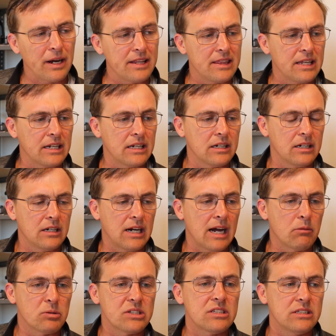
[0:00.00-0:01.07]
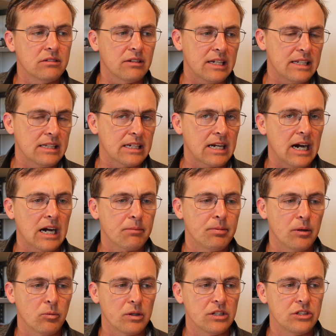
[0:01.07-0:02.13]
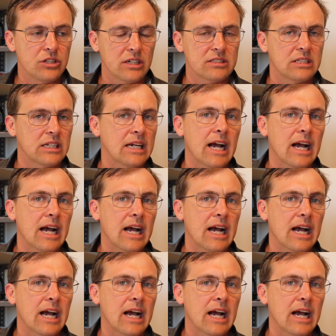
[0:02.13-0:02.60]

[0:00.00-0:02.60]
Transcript: I think I was still in the cockpit when Justin